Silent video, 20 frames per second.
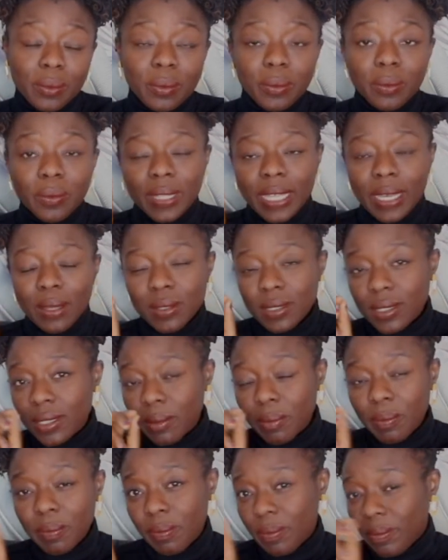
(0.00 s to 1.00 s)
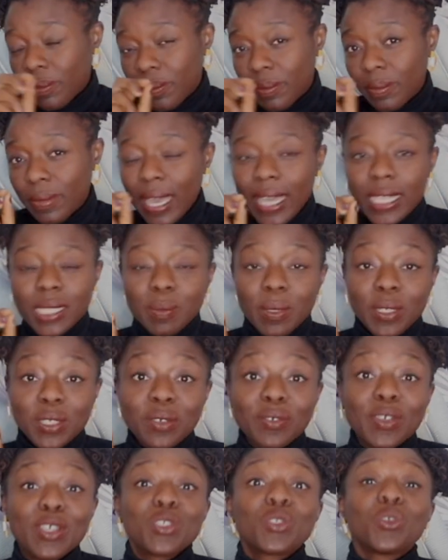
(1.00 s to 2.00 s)
without some aspects
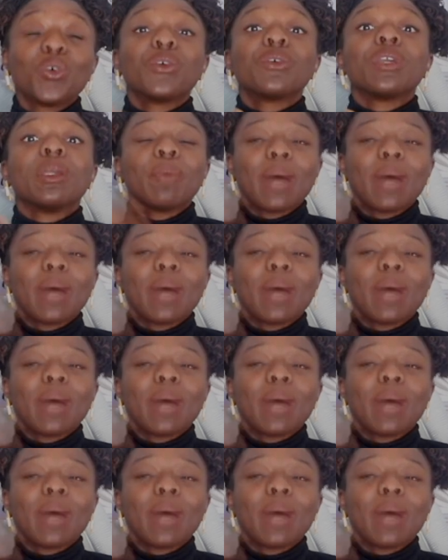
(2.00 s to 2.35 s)
of her story,